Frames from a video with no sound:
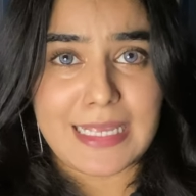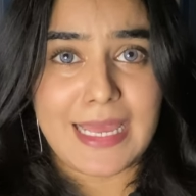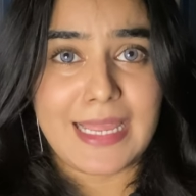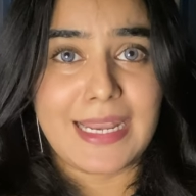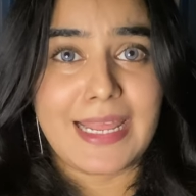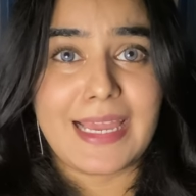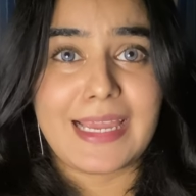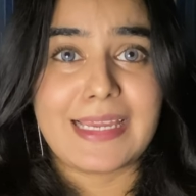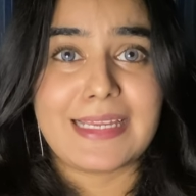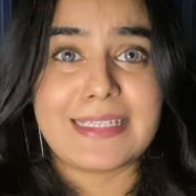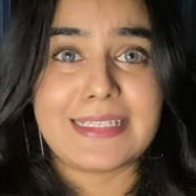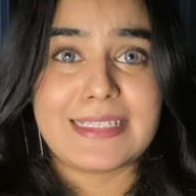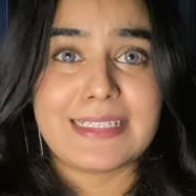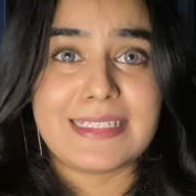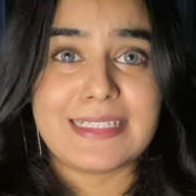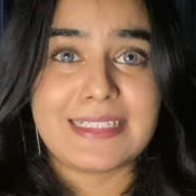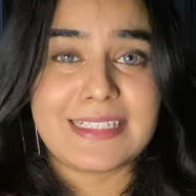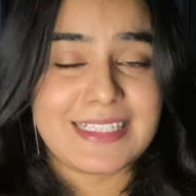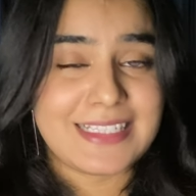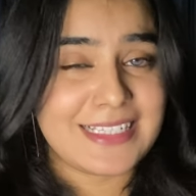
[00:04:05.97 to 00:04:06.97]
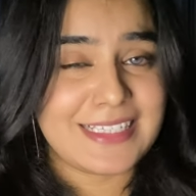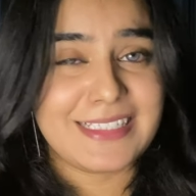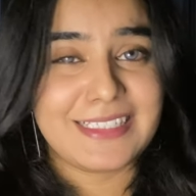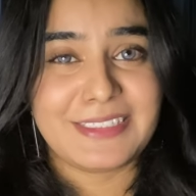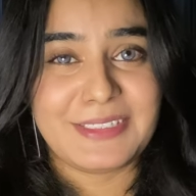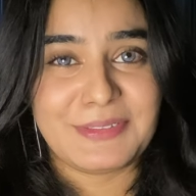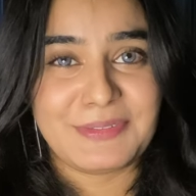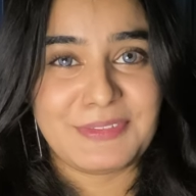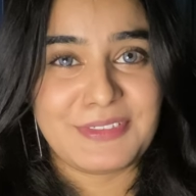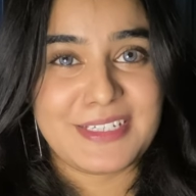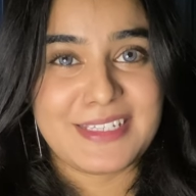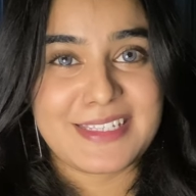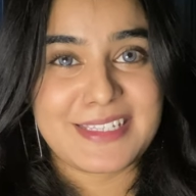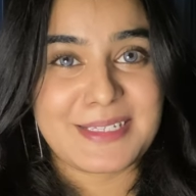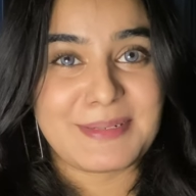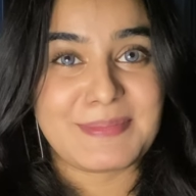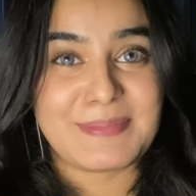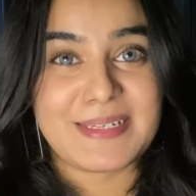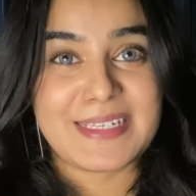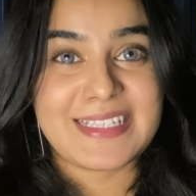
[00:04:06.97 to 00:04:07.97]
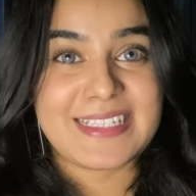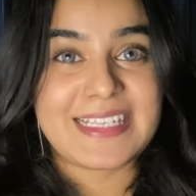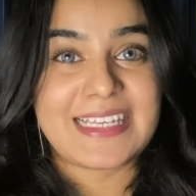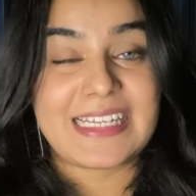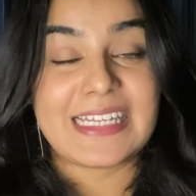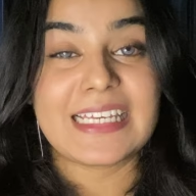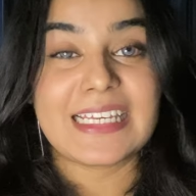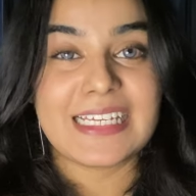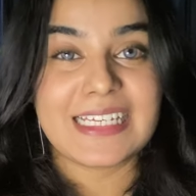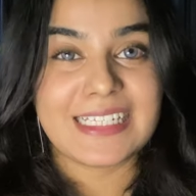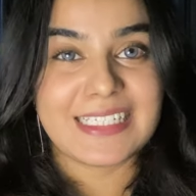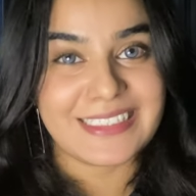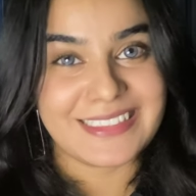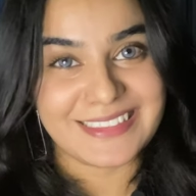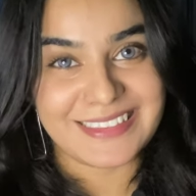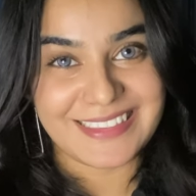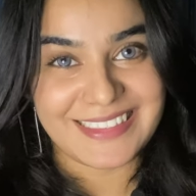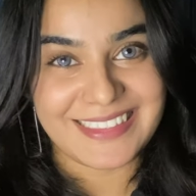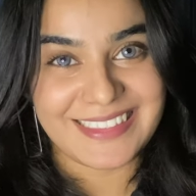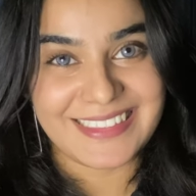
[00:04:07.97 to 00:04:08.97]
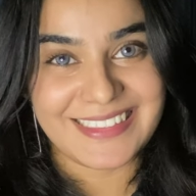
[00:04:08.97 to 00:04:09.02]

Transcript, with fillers: and I can see the difference in my skin clearly.